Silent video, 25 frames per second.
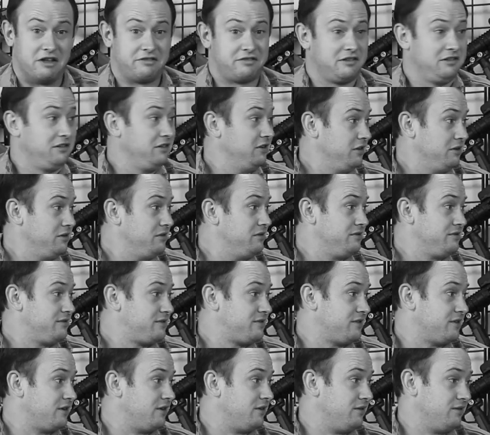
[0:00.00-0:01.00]
Nothing to lose.
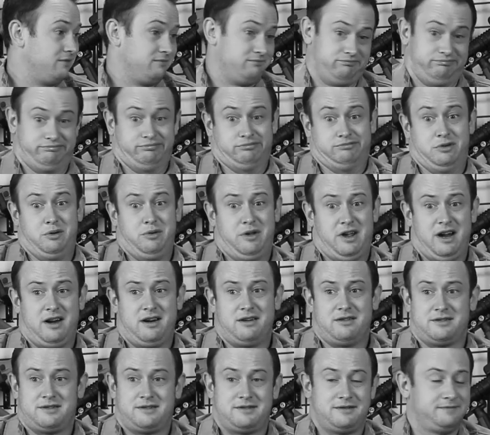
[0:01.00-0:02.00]
So yeah. Who cares?
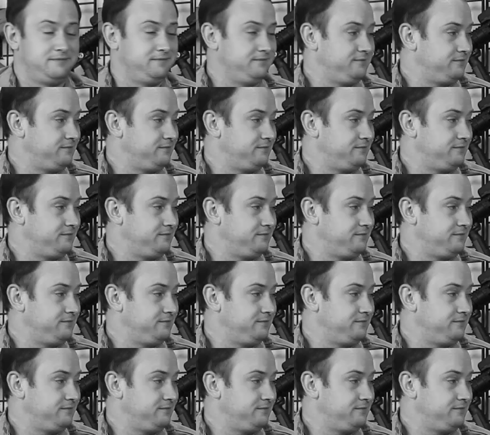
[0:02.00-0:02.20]
And that was